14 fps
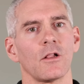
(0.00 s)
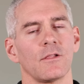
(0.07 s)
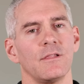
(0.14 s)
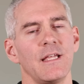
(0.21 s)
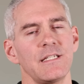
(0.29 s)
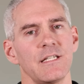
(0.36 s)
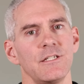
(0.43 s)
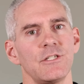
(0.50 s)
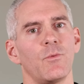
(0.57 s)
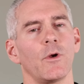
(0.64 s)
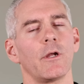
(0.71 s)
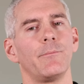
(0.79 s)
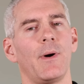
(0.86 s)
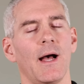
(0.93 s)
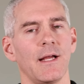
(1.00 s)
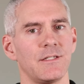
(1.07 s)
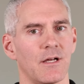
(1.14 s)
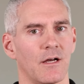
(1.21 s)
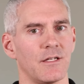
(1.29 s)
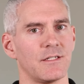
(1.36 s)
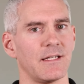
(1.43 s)
Listen to what your body
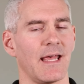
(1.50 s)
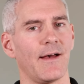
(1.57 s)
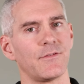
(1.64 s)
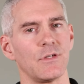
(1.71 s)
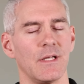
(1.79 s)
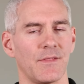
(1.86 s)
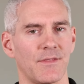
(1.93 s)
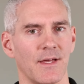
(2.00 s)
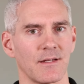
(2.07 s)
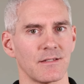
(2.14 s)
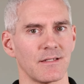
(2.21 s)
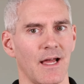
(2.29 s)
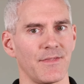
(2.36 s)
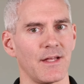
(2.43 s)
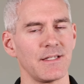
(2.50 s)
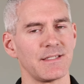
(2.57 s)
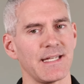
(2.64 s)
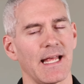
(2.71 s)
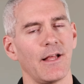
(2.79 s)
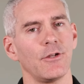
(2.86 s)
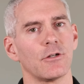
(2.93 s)
does after you eat things, and then
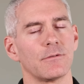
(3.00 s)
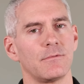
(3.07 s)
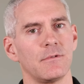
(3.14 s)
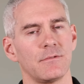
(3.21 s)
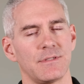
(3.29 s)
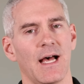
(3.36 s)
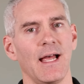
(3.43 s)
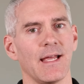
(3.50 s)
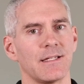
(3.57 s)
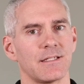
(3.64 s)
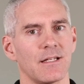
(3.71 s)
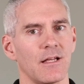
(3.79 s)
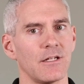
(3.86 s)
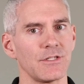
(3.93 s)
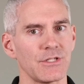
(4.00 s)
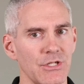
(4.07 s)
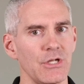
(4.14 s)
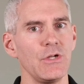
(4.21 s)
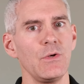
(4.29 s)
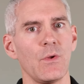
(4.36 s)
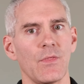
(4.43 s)
tailor your diet
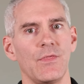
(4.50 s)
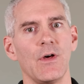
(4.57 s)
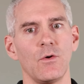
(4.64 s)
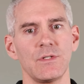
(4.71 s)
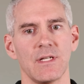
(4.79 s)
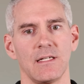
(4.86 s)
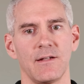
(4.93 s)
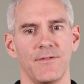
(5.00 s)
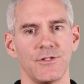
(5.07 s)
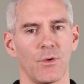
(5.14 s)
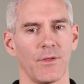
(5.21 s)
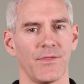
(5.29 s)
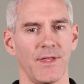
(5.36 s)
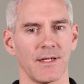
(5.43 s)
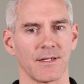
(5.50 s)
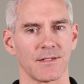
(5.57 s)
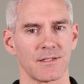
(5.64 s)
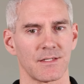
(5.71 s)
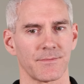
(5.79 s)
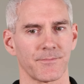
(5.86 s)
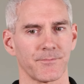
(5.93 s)
to those individual
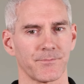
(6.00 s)
things.